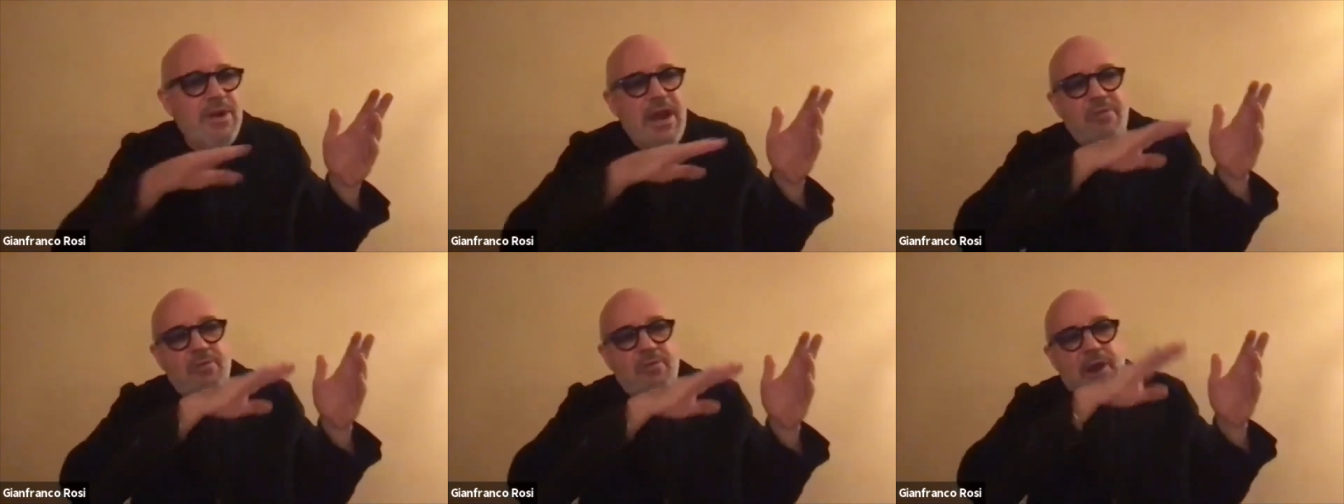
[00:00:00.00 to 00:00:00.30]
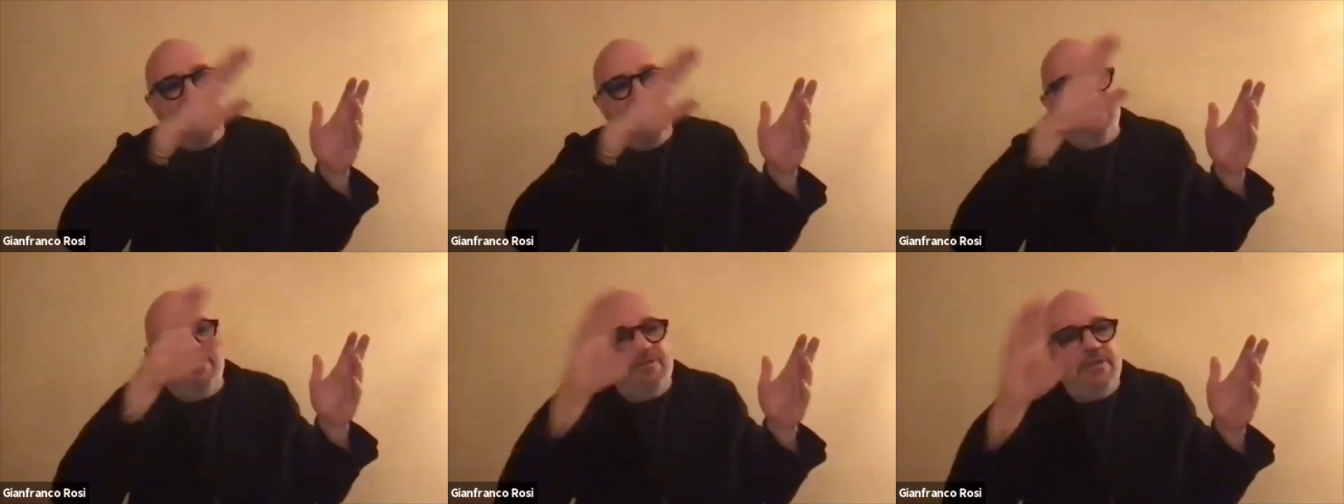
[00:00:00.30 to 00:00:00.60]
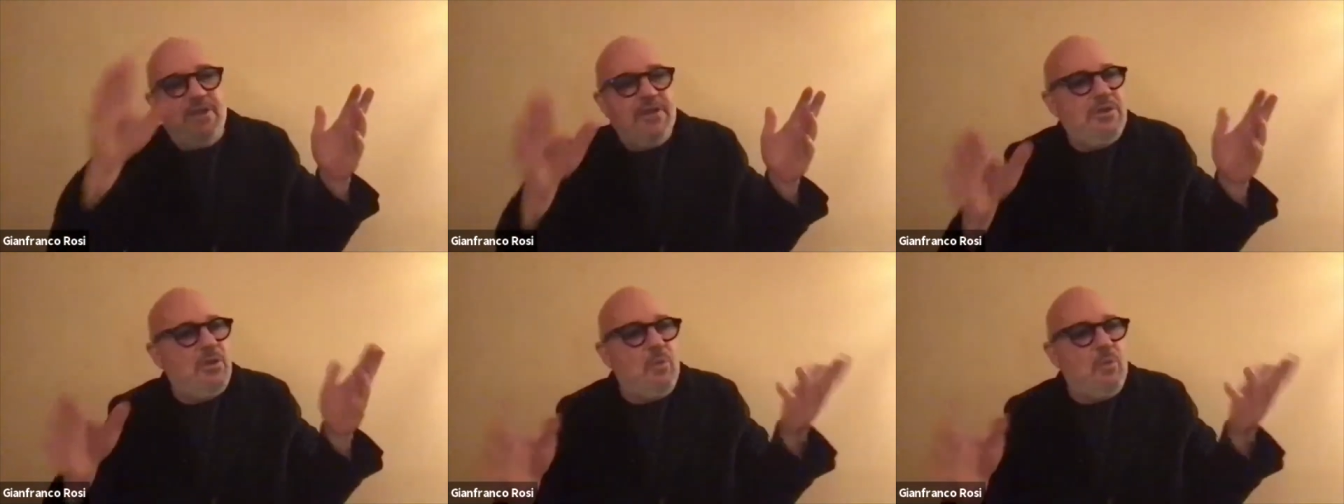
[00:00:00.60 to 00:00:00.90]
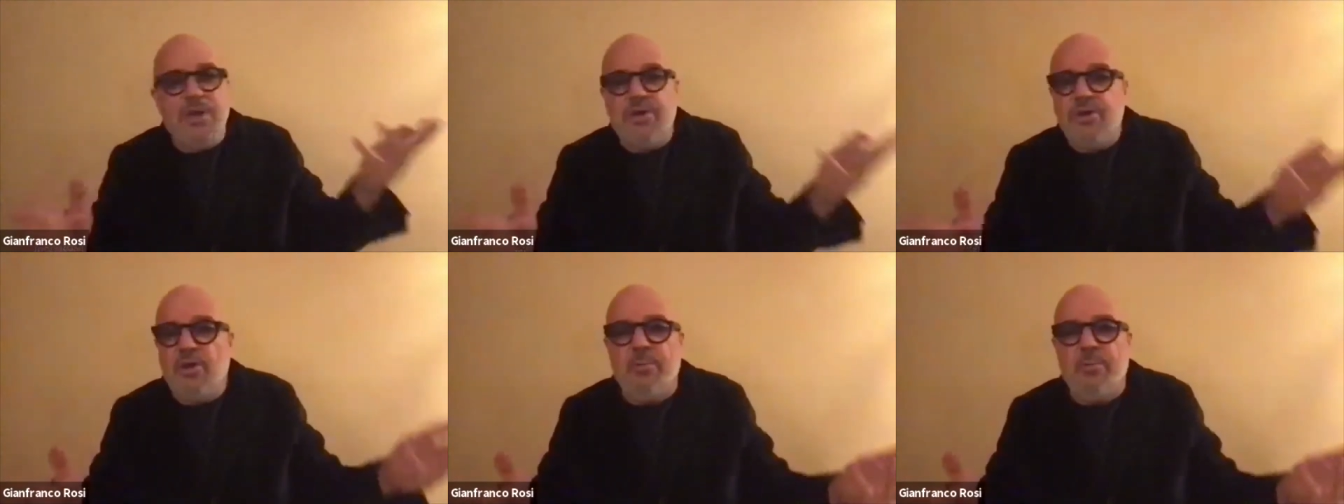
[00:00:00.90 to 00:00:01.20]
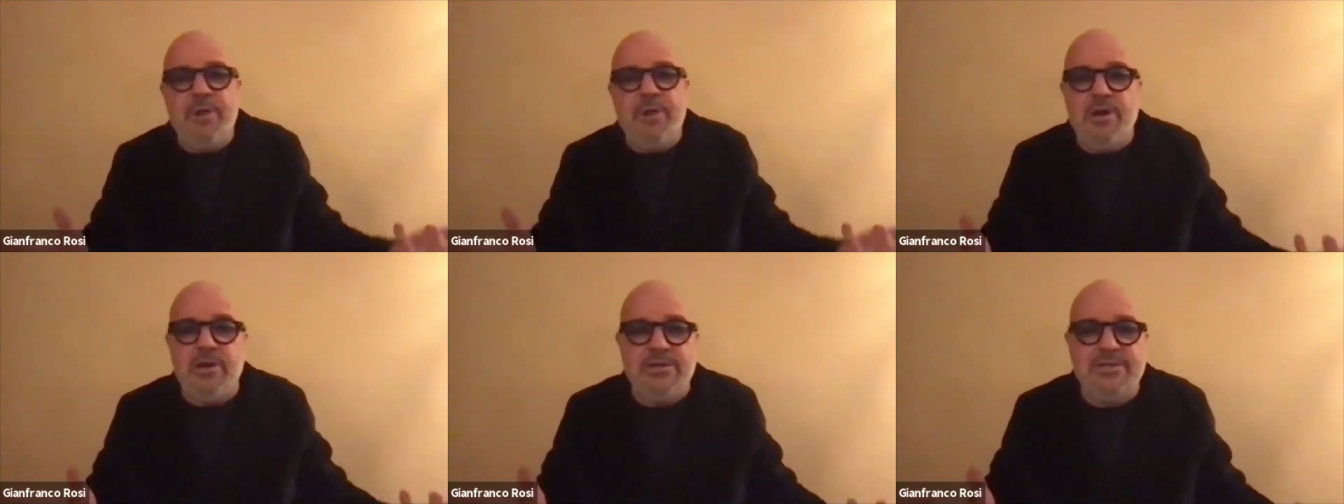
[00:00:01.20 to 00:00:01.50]
I arrived there, there were no
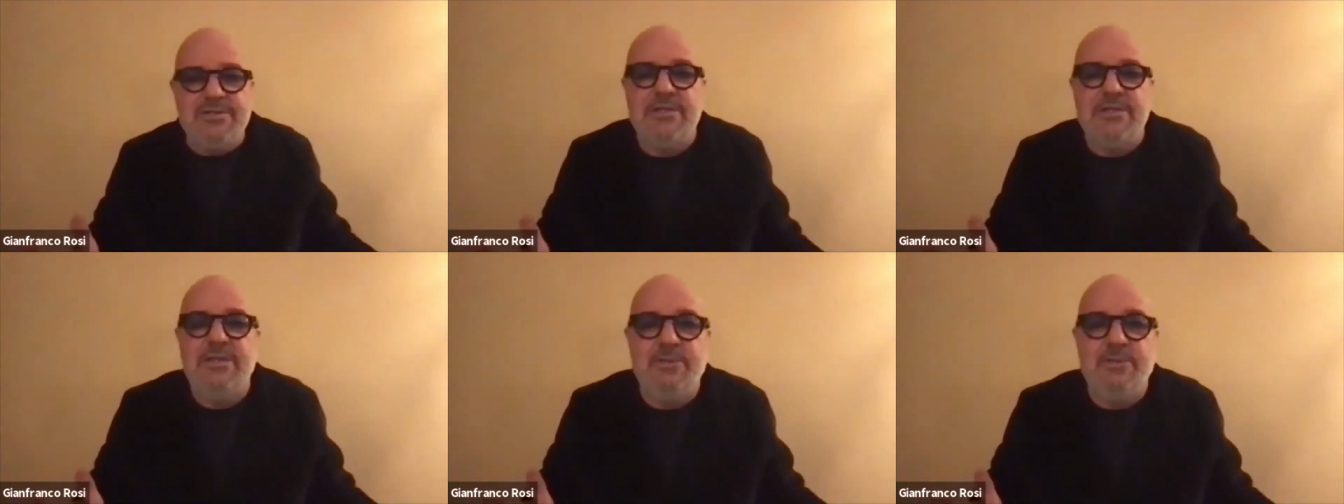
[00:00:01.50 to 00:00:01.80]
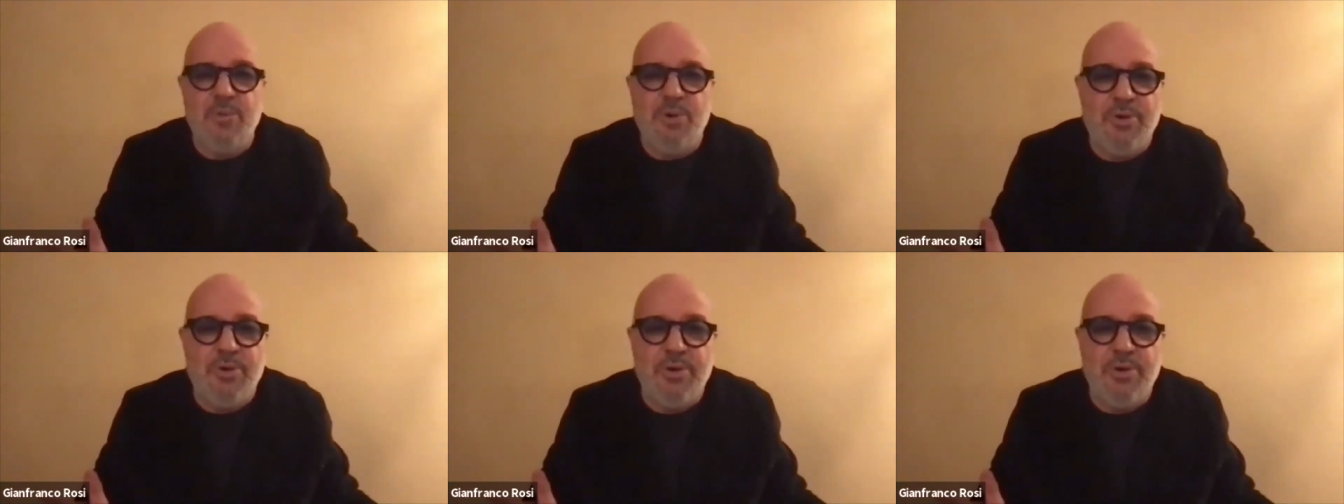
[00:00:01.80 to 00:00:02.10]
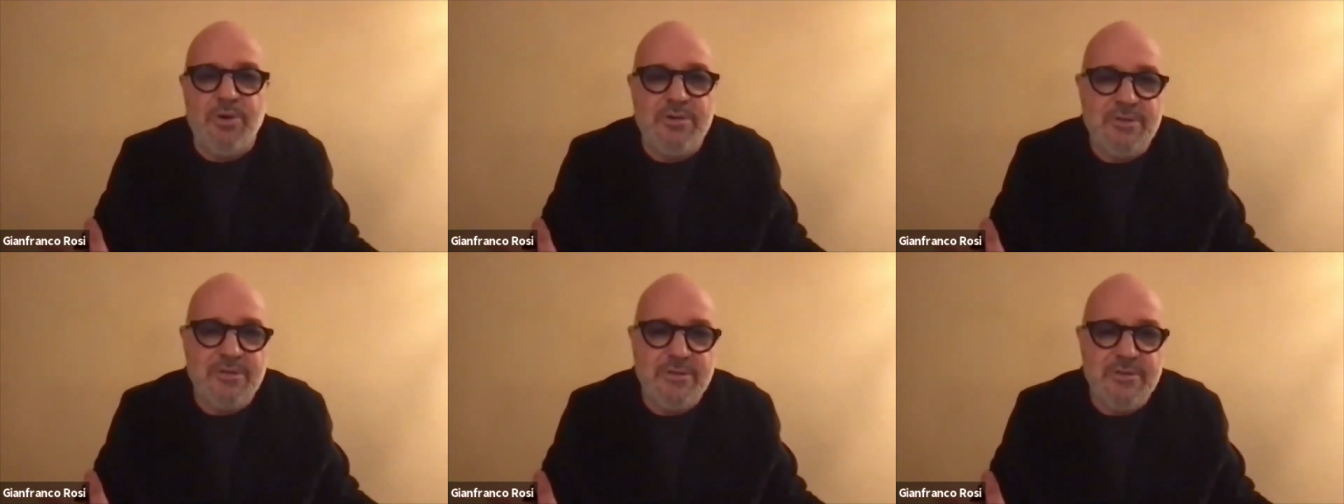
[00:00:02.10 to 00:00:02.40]
birds anymore.